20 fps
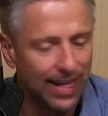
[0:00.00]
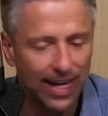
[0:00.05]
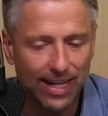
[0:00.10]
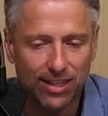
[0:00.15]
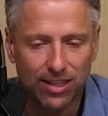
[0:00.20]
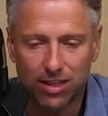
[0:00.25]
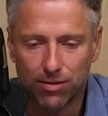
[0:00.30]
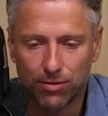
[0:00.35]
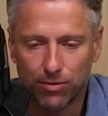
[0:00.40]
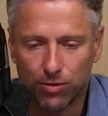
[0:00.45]
And
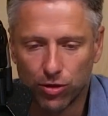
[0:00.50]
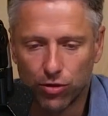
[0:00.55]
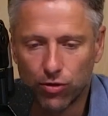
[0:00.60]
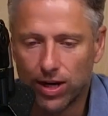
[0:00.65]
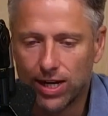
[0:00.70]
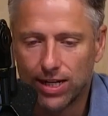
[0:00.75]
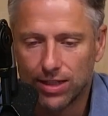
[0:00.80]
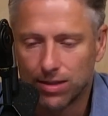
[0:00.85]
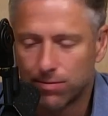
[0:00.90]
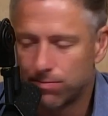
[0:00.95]
that's the, the
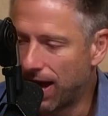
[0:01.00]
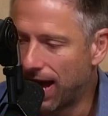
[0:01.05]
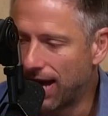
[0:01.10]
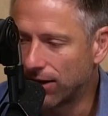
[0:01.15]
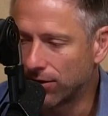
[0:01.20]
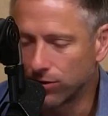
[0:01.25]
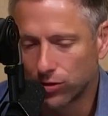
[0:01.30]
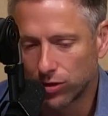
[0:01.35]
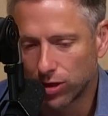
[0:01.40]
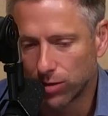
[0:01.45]
greatest
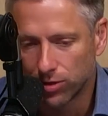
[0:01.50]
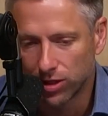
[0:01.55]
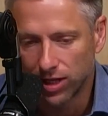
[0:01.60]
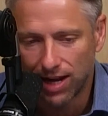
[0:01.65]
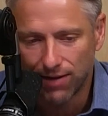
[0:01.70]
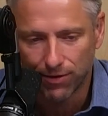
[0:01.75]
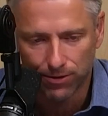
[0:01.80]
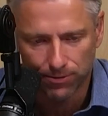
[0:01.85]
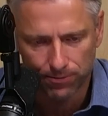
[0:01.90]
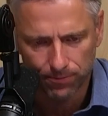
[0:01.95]
battle
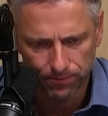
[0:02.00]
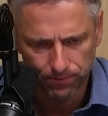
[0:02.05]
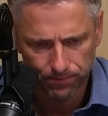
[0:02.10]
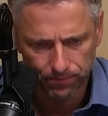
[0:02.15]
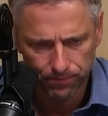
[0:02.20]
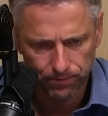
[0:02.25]
inscription ever.